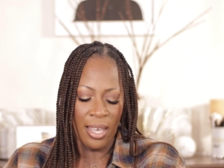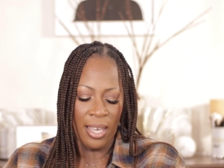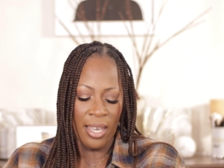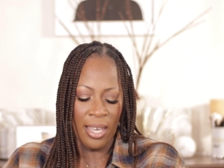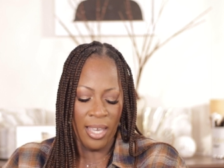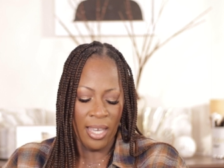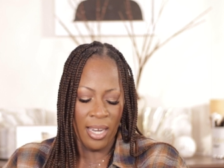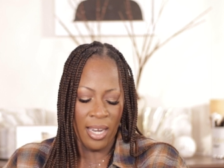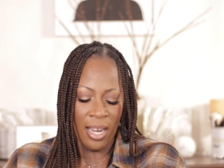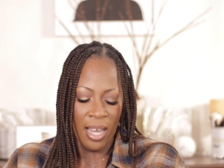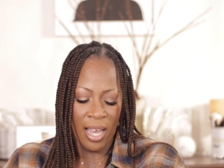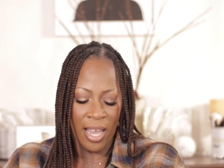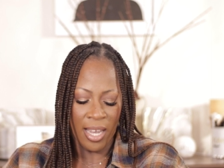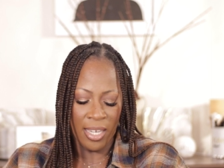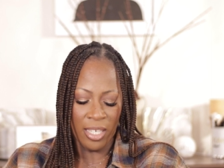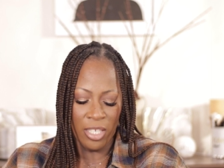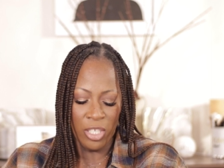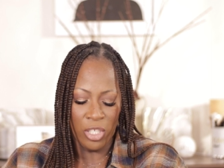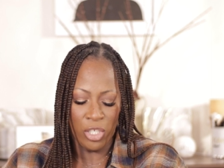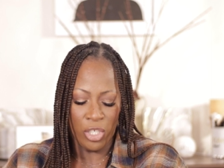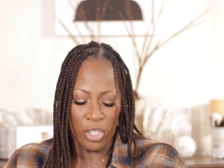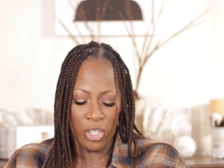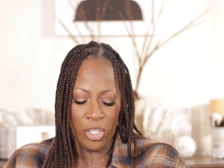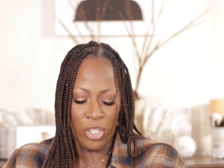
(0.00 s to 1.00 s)
And I
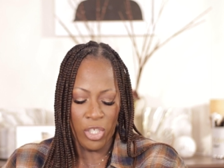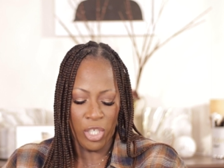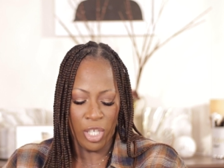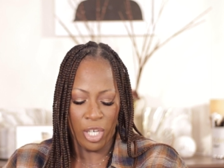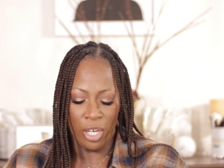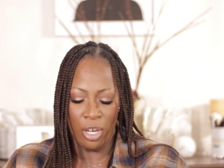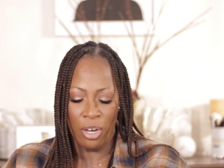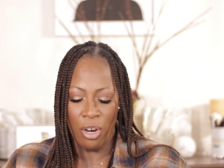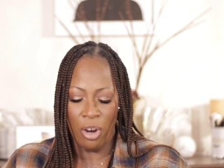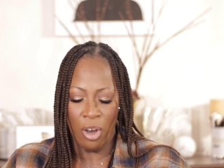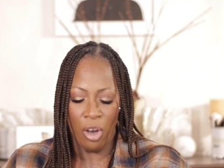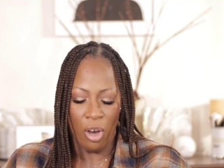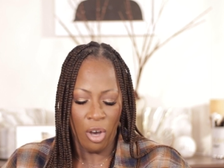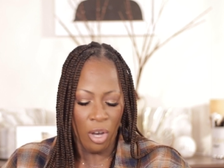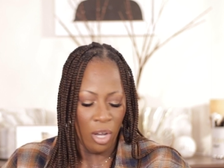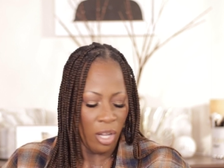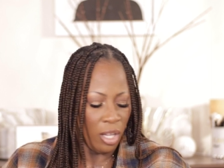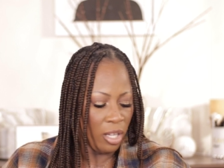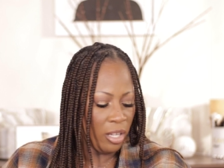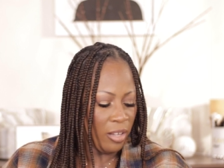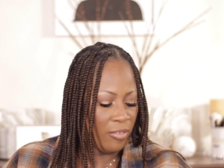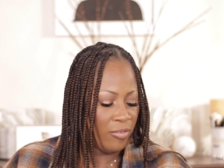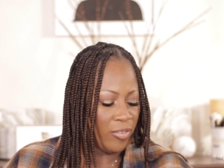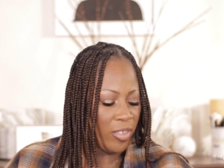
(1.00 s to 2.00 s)
could just share
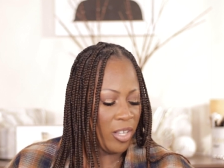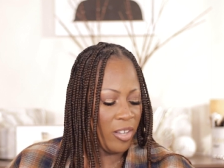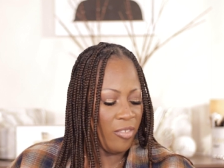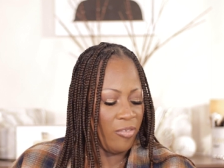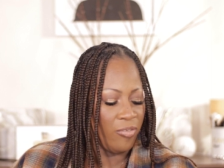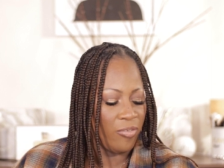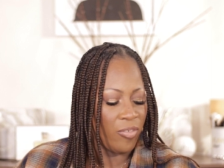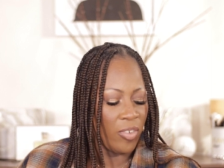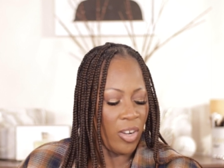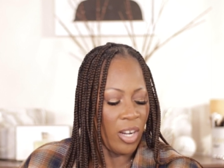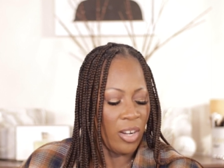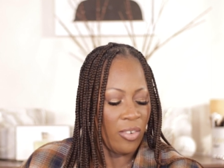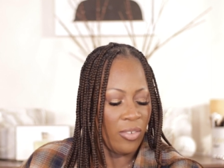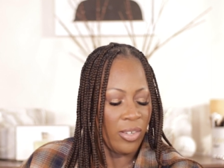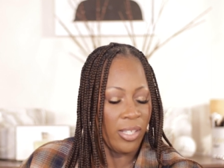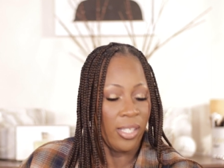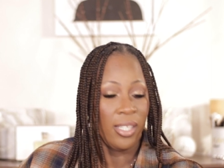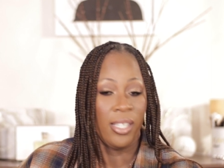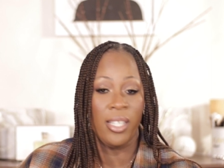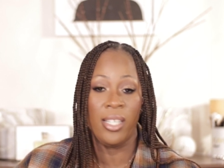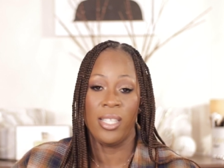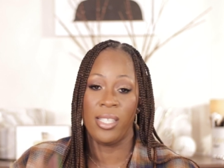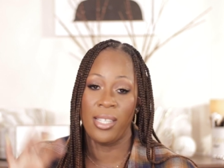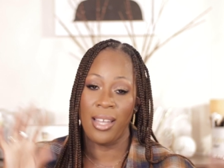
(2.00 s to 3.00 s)
all of the
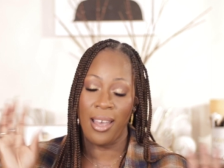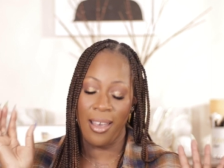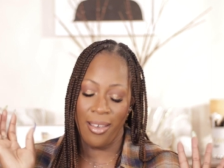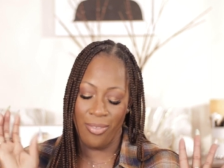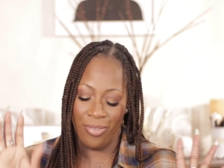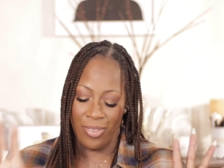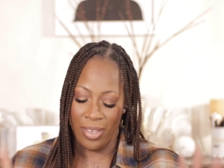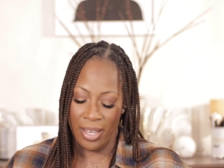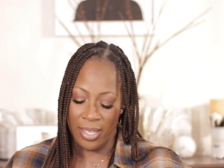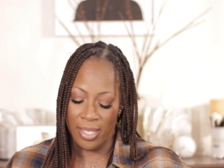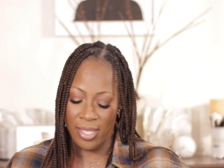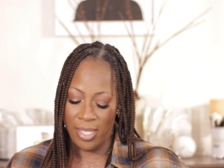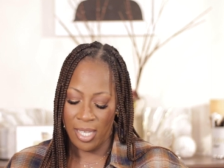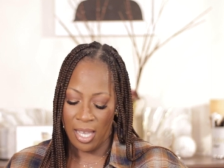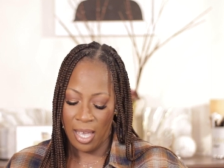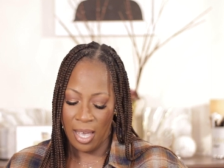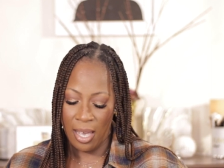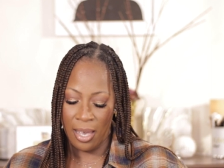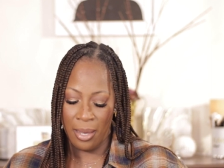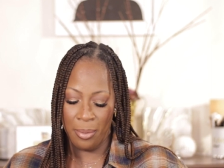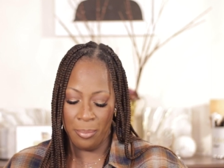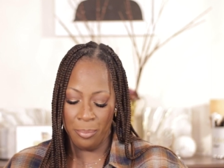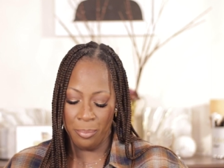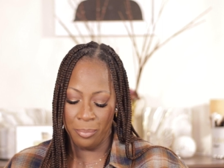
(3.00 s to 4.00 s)
fragrances at that
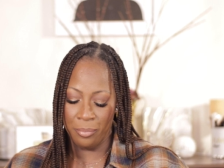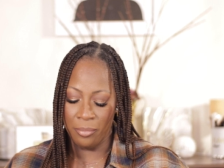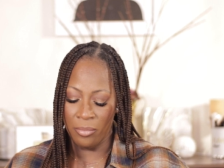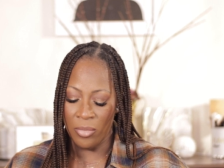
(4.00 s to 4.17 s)
time.